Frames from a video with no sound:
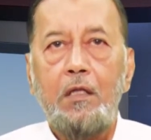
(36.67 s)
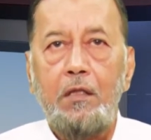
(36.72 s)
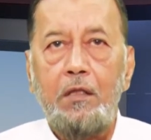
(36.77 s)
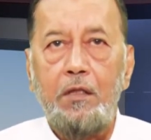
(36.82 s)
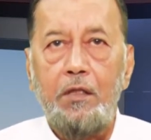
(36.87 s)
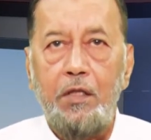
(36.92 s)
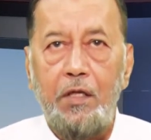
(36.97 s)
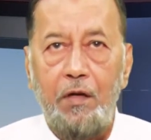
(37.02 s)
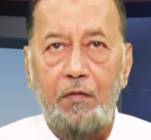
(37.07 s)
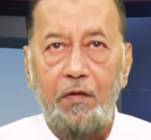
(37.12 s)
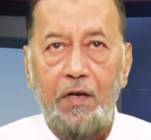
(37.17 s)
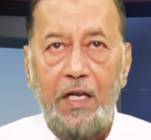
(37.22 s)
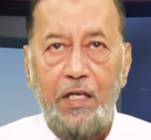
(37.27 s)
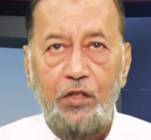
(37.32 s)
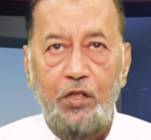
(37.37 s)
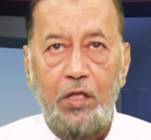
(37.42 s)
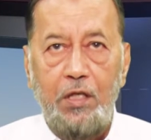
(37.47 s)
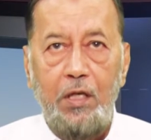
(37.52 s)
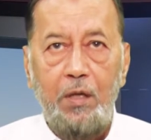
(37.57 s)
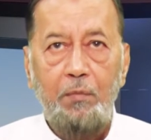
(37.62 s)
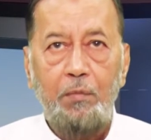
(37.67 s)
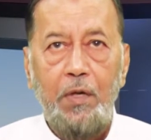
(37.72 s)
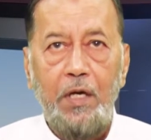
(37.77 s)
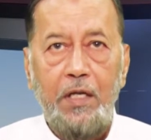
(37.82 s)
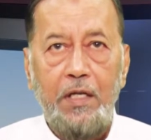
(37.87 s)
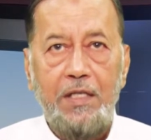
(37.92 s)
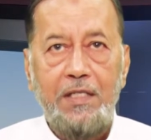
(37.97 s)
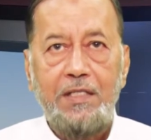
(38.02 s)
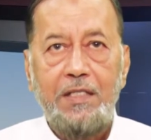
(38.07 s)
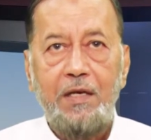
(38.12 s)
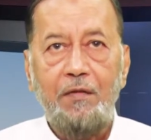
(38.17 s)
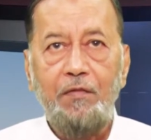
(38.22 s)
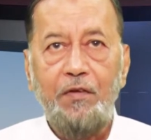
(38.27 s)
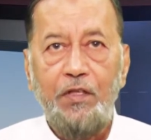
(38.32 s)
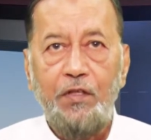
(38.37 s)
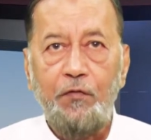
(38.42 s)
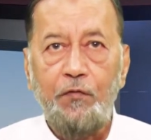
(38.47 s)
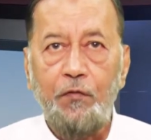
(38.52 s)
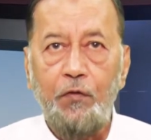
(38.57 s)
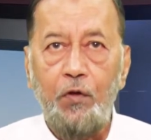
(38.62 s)
The revelation number is
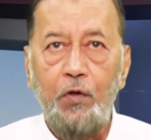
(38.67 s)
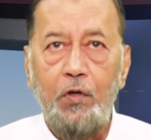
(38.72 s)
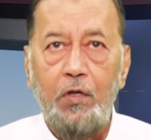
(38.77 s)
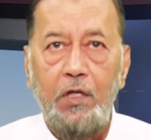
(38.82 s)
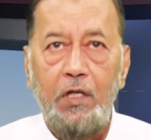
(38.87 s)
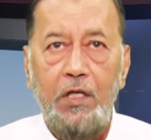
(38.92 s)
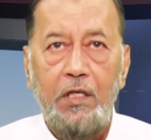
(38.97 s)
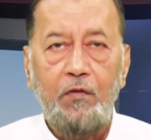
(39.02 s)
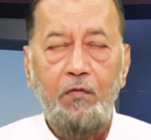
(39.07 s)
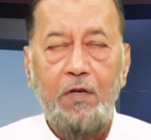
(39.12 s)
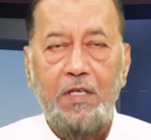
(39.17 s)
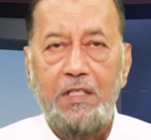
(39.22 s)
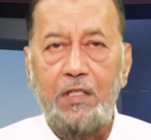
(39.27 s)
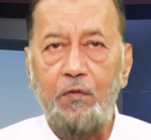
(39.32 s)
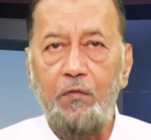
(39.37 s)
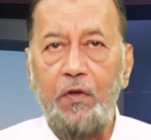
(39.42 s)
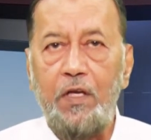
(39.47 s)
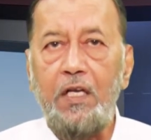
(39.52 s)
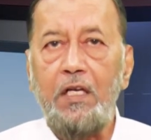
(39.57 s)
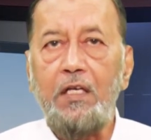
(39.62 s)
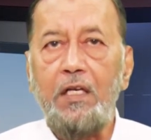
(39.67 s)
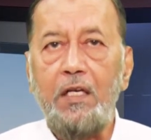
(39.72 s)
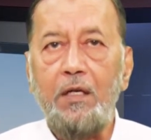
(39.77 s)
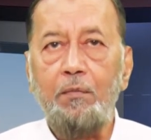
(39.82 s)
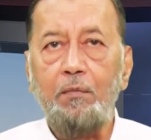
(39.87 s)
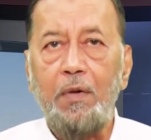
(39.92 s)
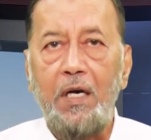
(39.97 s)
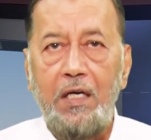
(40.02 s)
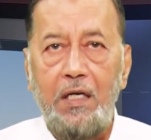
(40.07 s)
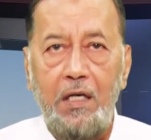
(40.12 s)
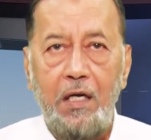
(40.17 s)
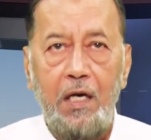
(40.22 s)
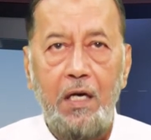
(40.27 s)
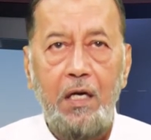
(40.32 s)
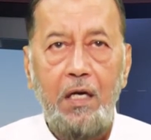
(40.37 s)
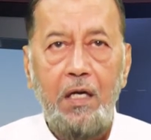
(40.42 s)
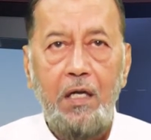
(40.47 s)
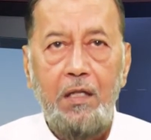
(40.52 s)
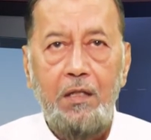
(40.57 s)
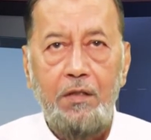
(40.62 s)
74. It was revealed in
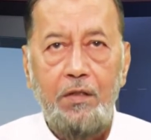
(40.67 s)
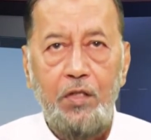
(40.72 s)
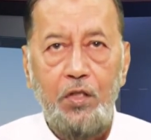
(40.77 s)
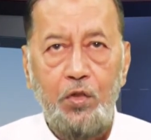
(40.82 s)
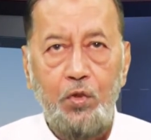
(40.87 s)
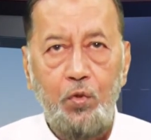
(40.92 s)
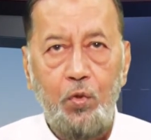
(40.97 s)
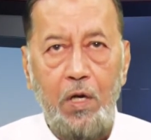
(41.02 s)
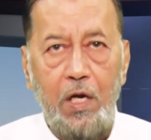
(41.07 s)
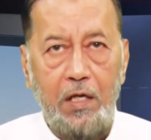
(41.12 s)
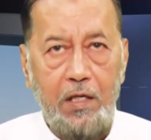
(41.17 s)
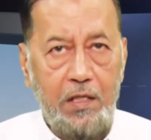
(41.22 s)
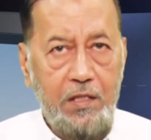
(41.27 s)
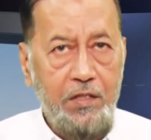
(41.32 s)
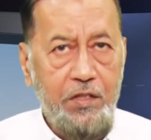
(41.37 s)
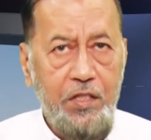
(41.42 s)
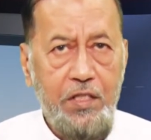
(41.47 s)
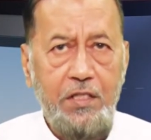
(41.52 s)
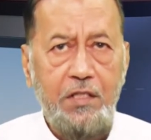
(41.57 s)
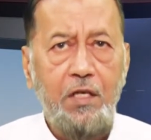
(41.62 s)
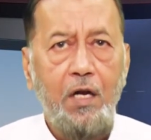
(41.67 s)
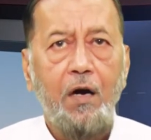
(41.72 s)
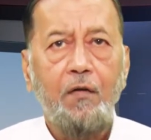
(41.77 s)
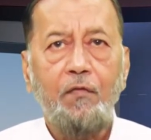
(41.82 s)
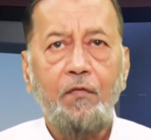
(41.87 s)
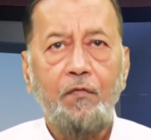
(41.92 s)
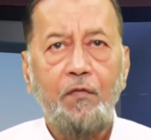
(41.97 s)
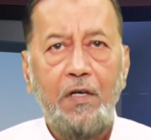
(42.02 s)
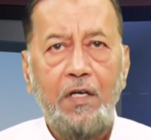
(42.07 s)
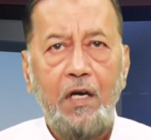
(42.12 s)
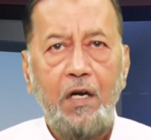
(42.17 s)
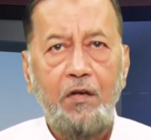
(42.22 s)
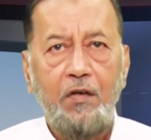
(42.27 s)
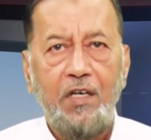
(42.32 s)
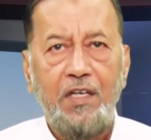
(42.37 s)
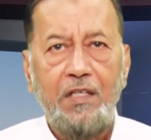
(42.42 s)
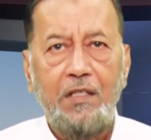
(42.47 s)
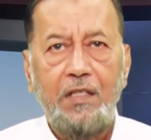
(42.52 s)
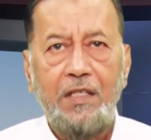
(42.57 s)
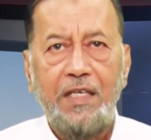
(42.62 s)
Makkah. This surah consists of
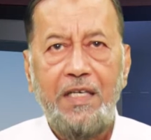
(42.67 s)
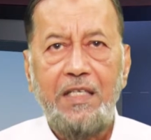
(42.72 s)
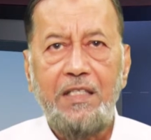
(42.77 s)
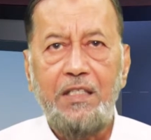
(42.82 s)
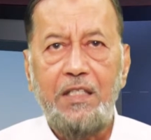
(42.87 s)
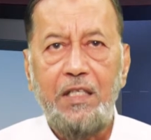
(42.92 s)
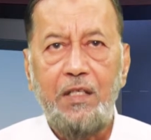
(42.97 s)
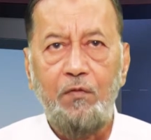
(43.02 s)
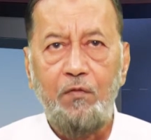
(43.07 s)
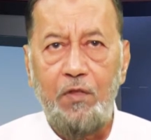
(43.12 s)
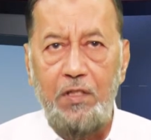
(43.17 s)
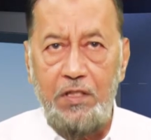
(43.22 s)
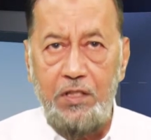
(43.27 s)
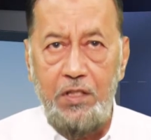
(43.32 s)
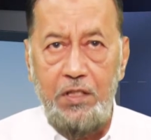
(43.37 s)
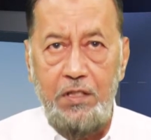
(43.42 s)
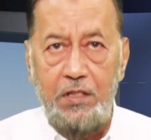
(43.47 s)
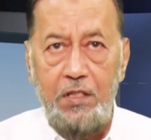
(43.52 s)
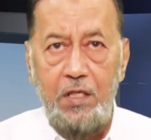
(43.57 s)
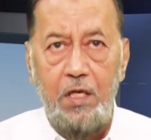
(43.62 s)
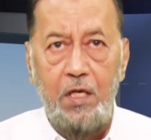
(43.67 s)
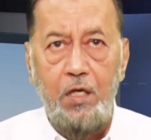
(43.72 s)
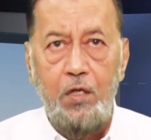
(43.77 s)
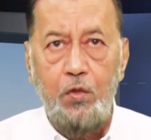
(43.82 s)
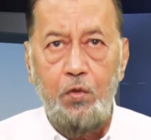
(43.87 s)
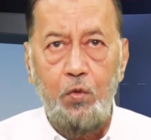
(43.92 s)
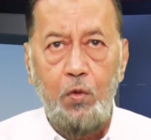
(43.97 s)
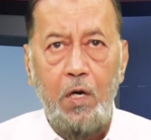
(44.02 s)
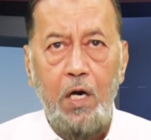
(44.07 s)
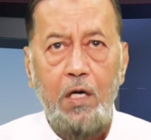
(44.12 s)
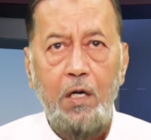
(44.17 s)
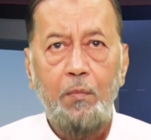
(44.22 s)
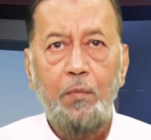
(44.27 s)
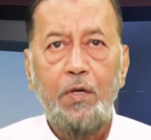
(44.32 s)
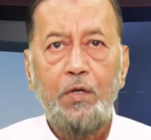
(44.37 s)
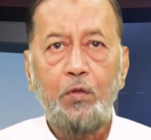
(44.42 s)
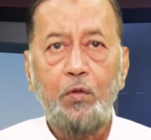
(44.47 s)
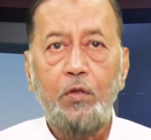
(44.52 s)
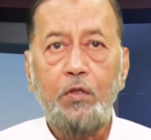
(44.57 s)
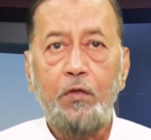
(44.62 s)
118 verses. Surah
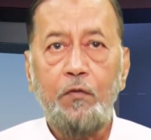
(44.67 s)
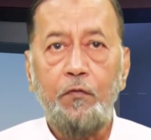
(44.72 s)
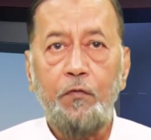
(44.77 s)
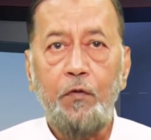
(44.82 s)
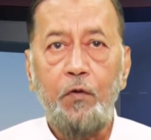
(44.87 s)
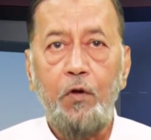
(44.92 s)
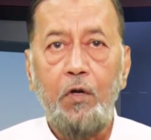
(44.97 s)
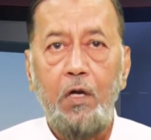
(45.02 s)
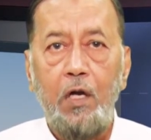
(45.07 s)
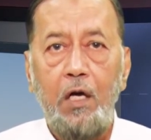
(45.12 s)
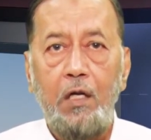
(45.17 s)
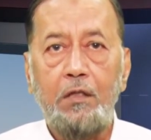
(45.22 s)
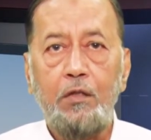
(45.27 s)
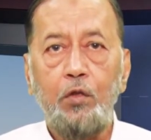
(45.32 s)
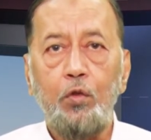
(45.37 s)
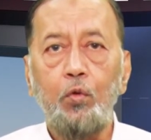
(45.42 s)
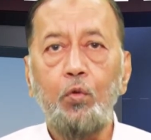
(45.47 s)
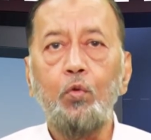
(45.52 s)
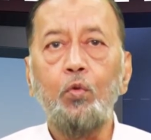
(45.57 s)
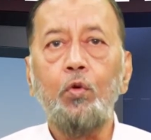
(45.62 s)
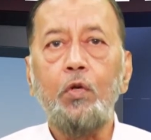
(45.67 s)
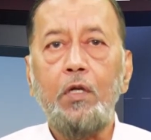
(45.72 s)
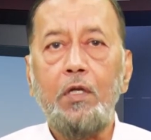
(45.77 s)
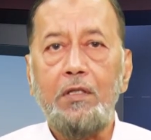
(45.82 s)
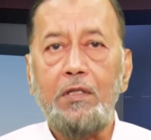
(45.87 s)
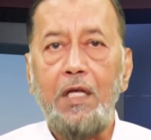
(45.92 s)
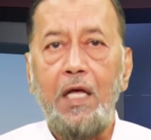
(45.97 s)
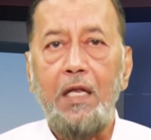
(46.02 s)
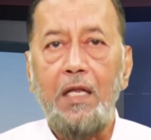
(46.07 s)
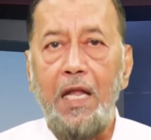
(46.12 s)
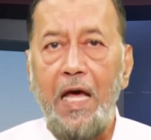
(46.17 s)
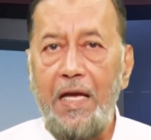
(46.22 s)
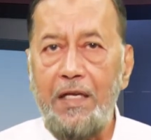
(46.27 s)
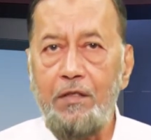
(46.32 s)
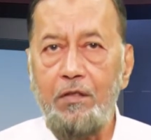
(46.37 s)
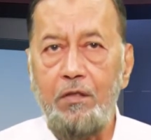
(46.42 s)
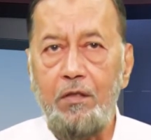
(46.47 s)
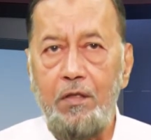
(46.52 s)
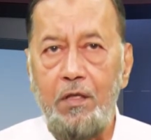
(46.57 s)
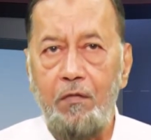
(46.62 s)
number 24, An-Nur, the
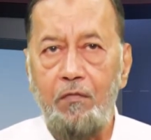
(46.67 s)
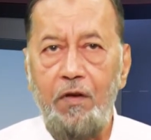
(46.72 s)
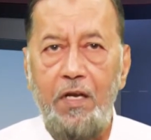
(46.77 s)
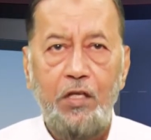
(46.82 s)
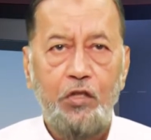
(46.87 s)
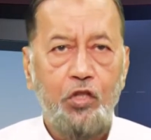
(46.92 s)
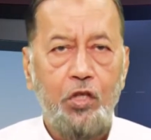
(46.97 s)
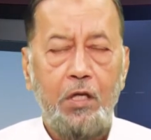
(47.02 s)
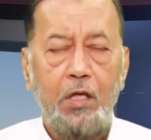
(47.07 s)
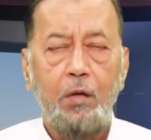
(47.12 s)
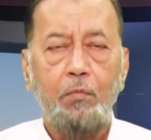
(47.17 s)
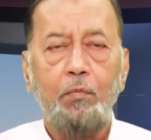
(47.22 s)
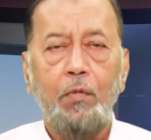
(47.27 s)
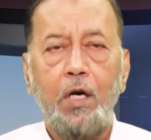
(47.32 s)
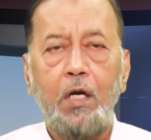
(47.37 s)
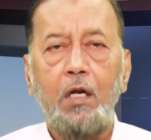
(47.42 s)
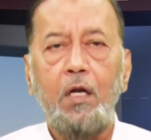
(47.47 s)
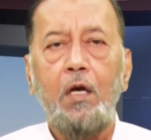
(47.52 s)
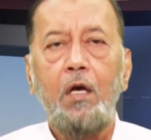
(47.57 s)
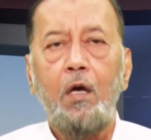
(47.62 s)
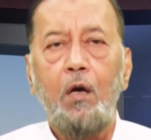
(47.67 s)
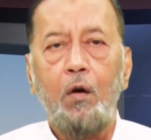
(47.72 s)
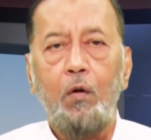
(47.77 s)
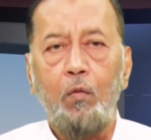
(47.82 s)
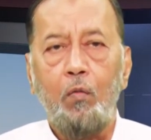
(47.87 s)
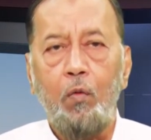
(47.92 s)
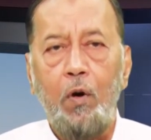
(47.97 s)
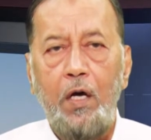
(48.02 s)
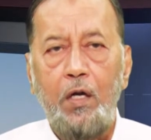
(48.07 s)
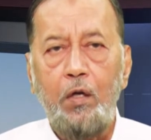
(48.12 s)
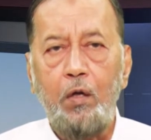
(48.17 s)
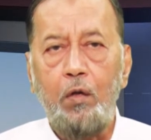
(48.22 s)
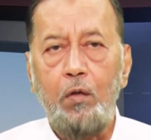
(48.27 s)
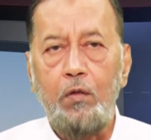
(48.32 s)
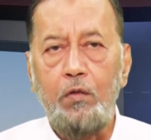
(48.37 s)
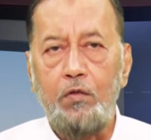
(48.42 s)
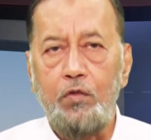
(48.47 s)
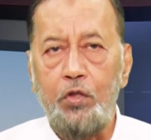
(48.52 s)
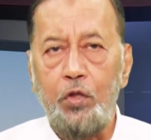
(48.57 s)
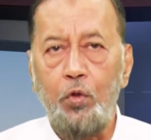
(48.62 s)
light, revelation number
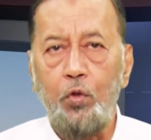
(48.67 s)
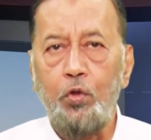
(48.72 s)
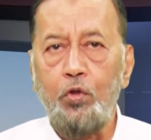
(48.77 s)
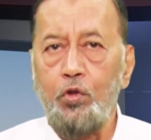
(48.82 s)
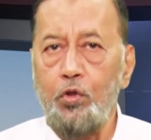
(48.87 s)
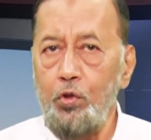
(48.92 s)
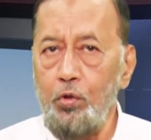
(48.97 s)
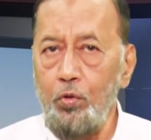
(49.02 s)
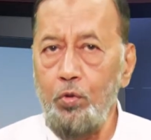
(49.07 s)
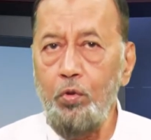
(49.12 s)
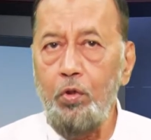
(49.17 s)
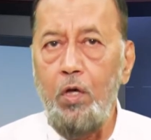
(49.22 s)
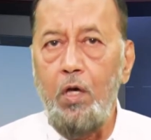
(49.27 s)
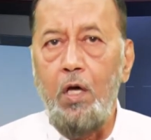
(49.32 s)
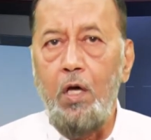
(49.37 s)
102,